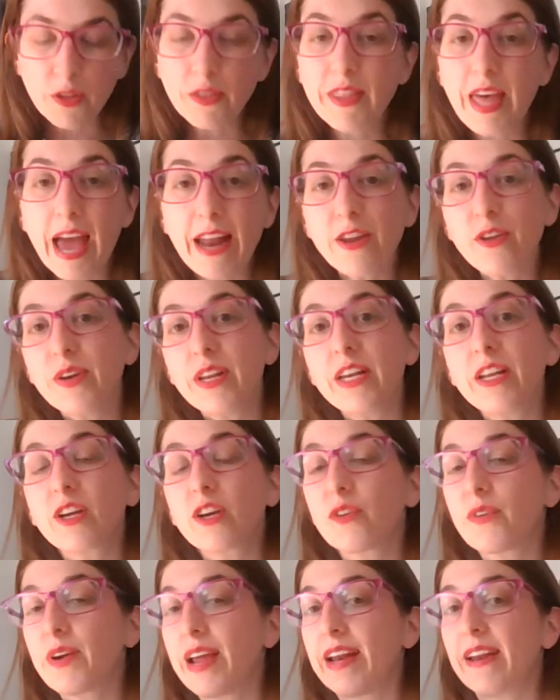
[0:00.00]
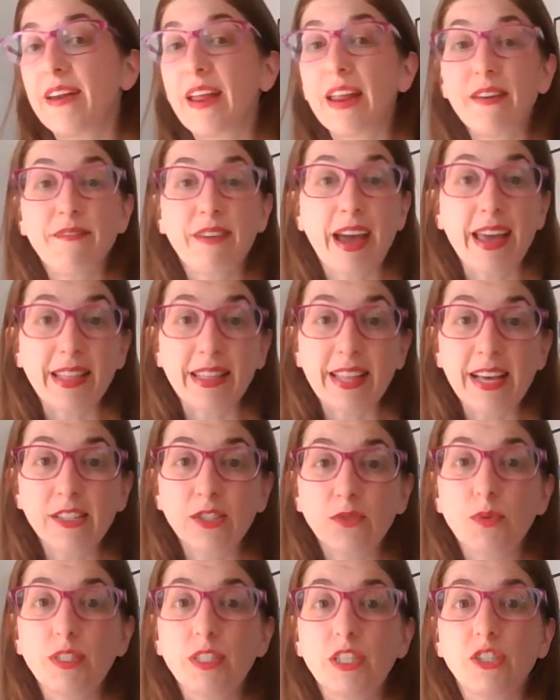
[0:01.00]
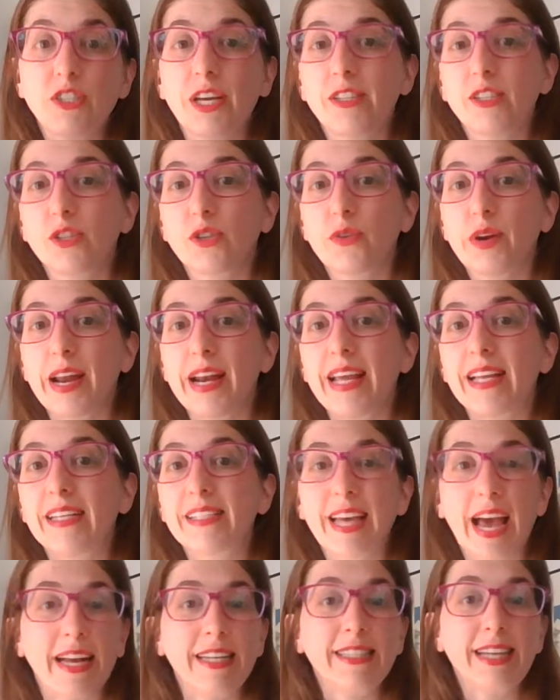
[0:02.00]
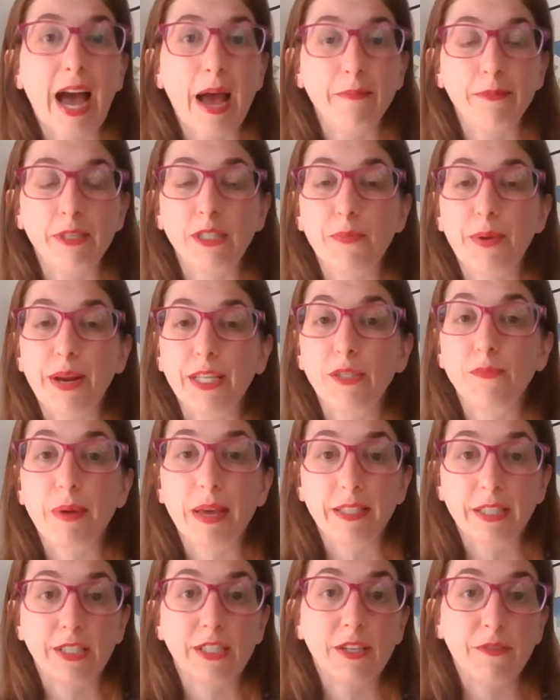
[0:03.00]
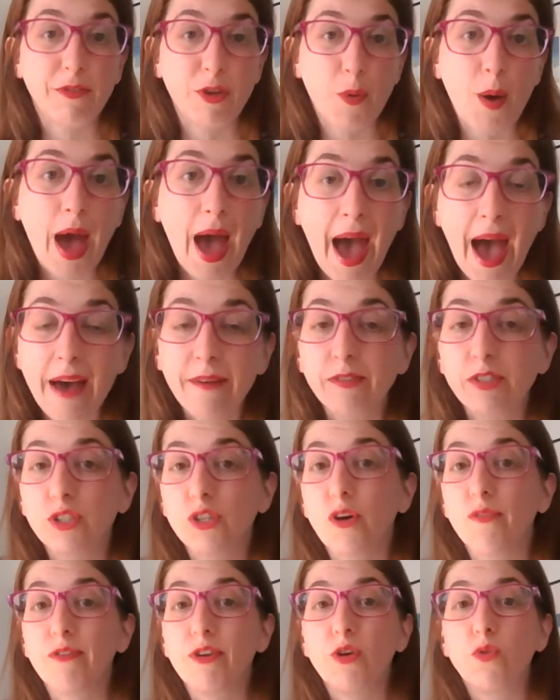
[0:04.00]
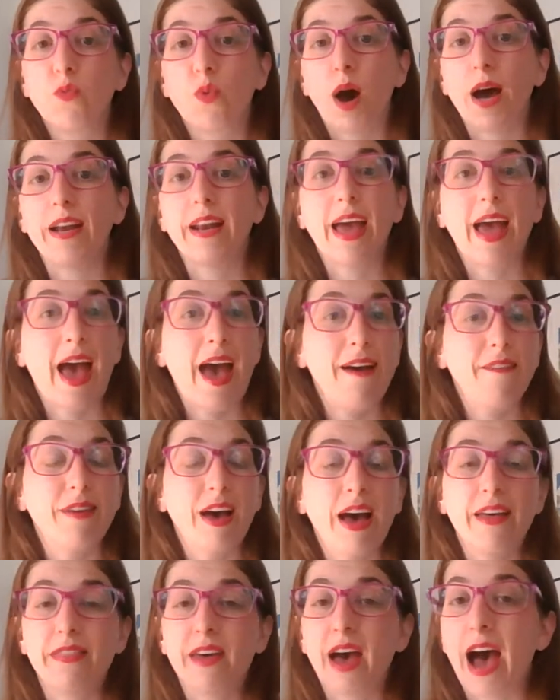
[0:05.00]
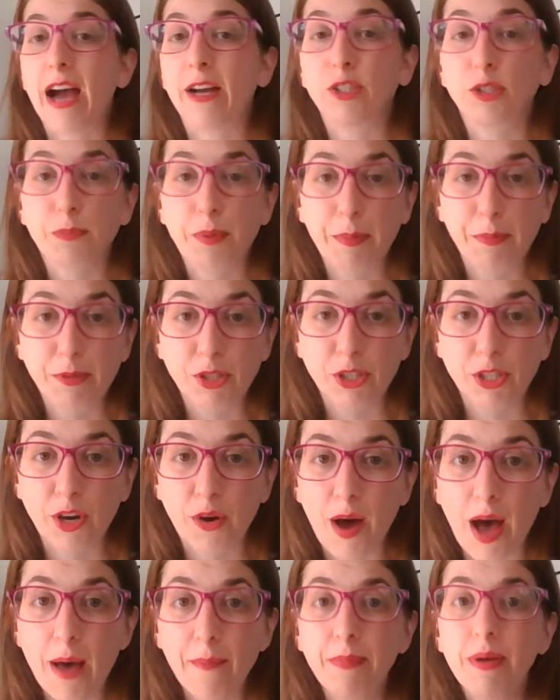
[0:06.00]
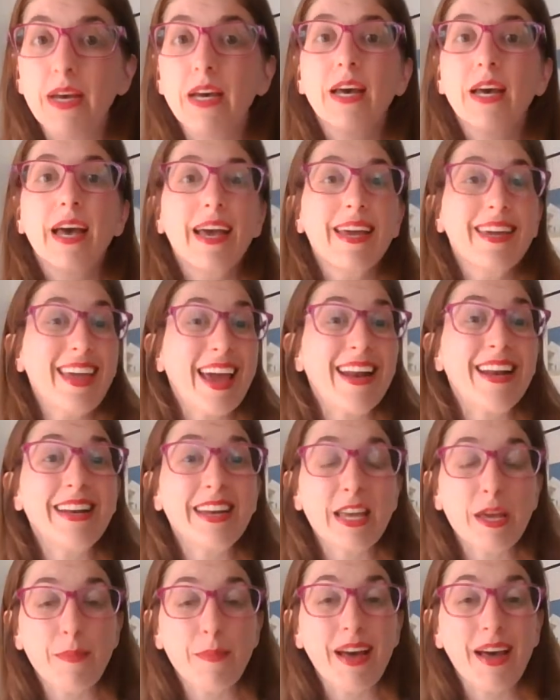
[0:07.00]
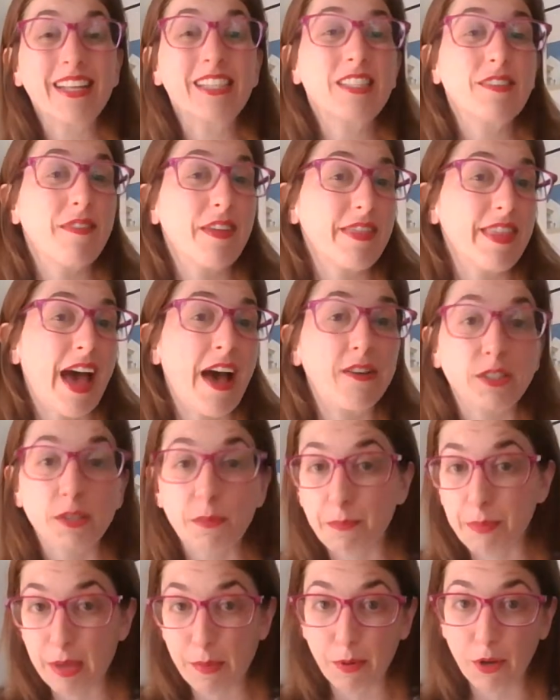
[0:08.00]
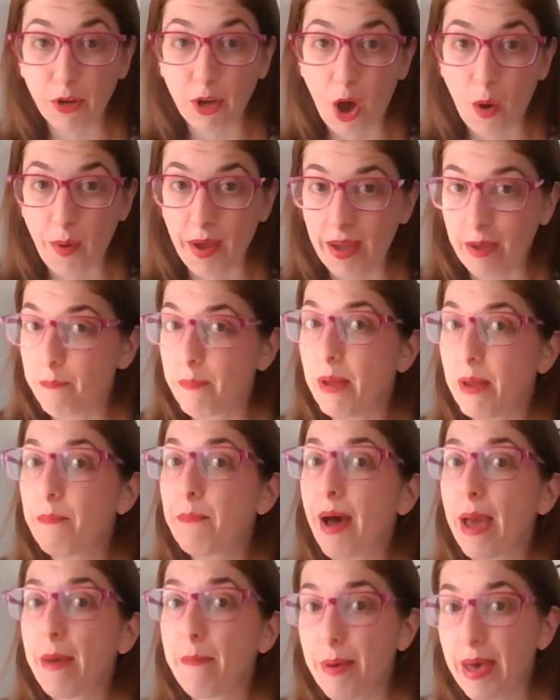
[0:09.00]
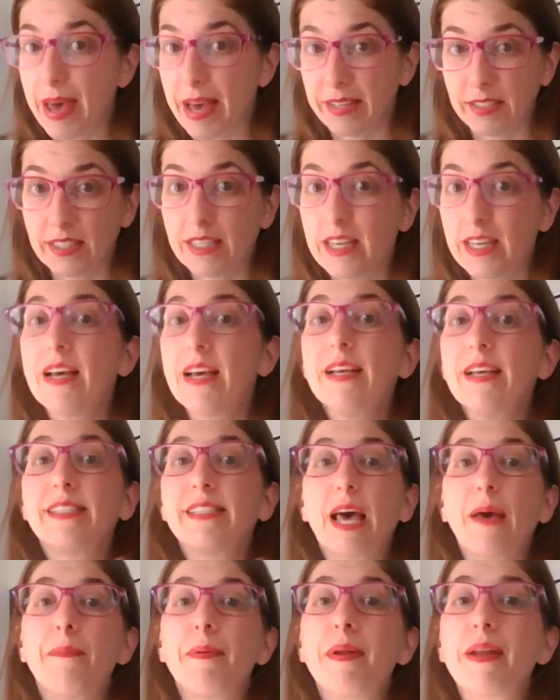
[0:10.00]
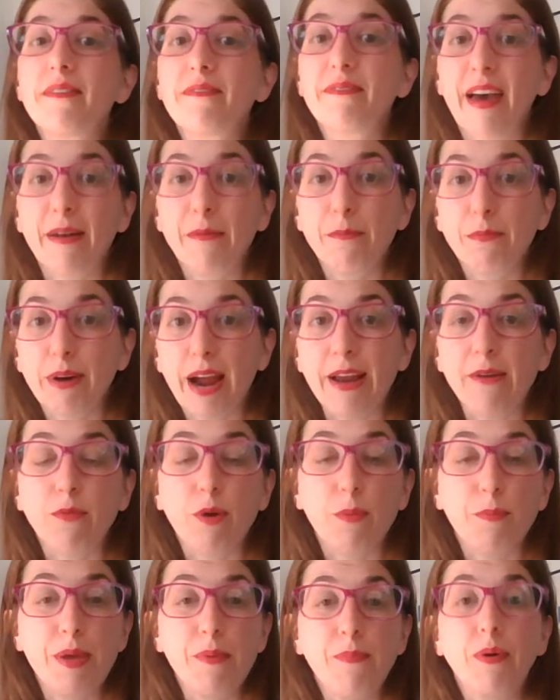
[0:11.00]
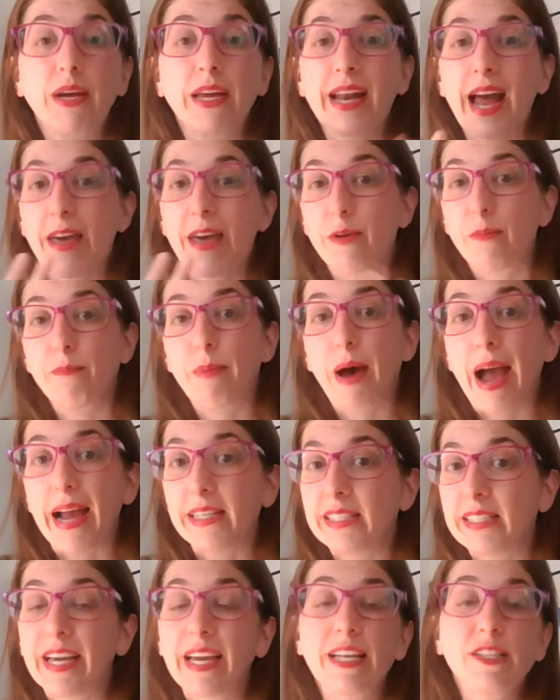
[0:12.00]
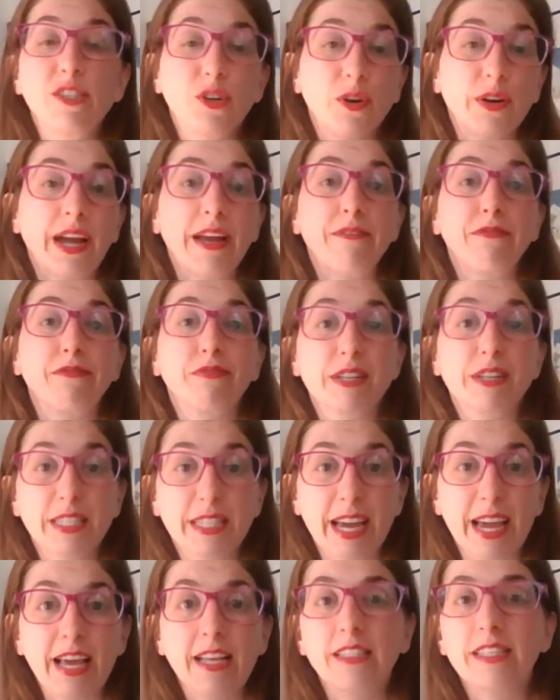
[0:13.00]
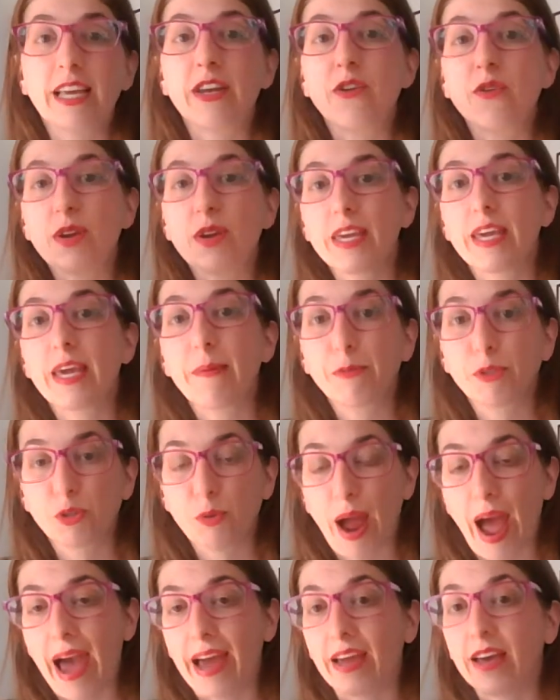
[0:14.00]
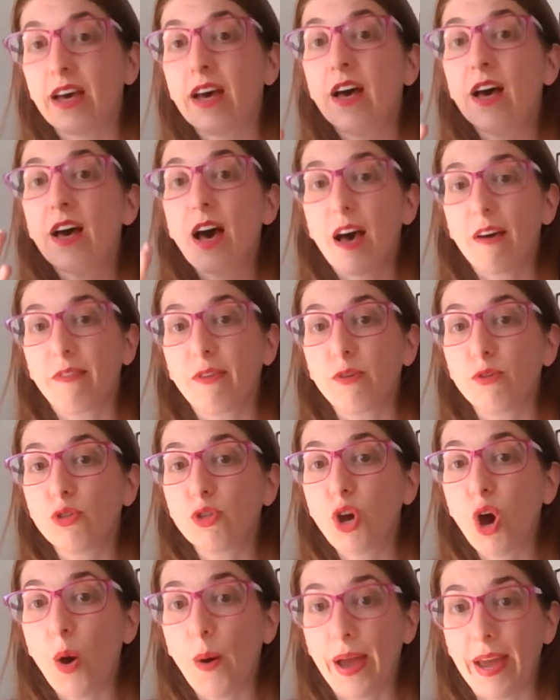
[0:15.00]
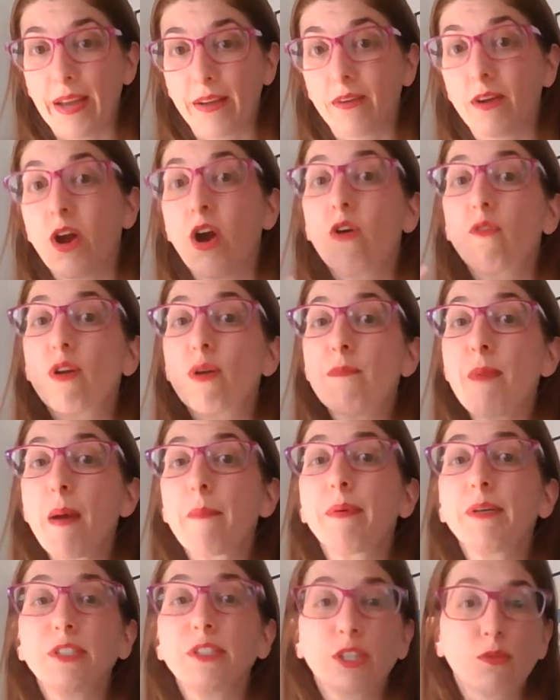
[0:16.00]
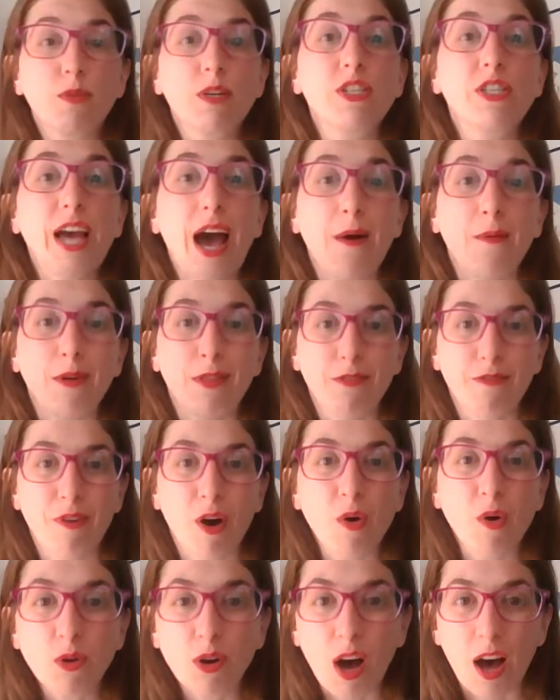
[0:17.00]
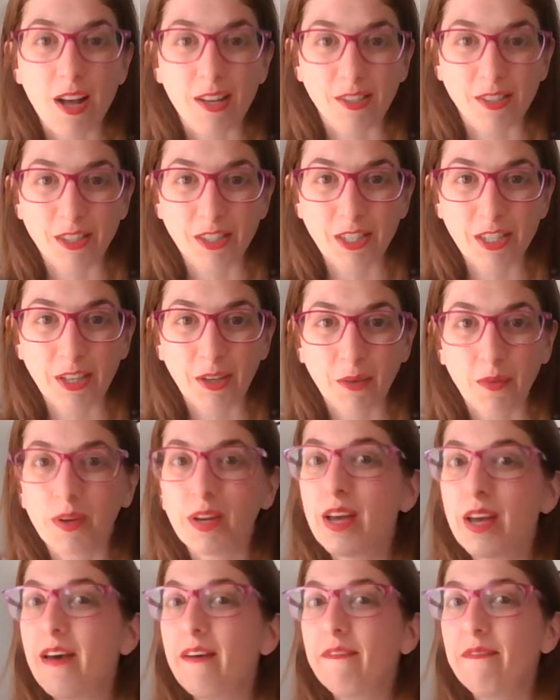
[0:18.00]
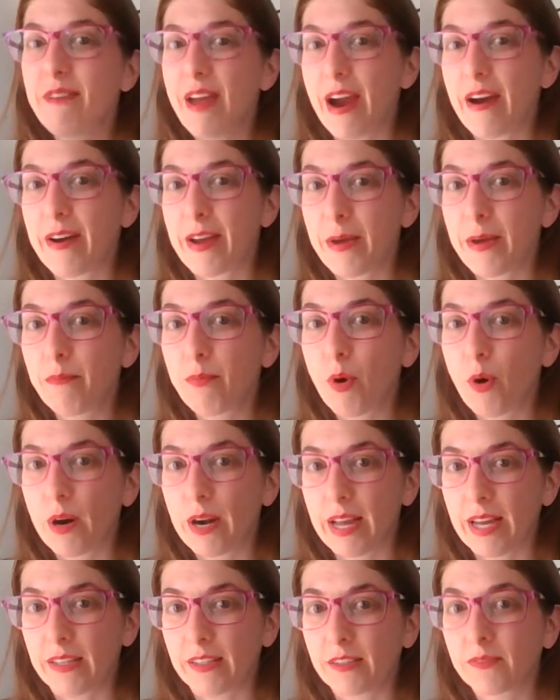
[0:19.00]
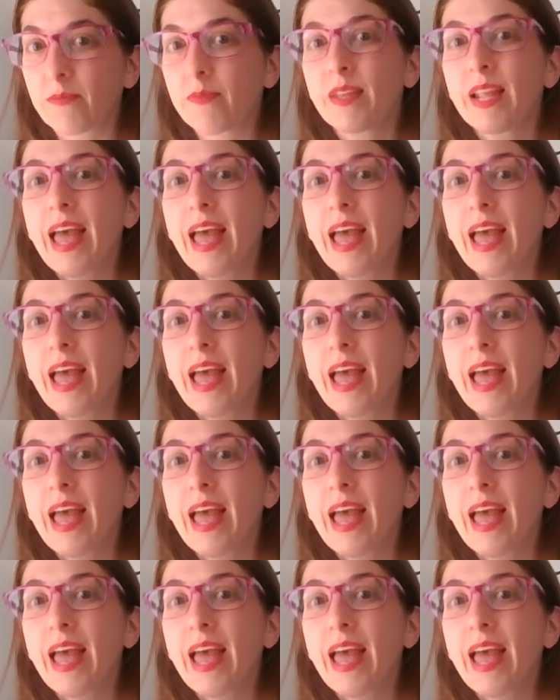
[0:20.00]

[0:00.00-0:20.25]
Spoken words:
Then you need to create an invite list. We suggest creating 10 times as many spaces as you have. So if you want to have 100 people show up, get an email list of 1,000 people going bit by bit. Set up an Eventbrite where people can either buy tickets or get free tickets, and you can keep track of who's going. Remember to reach out with phone calls too. Very important.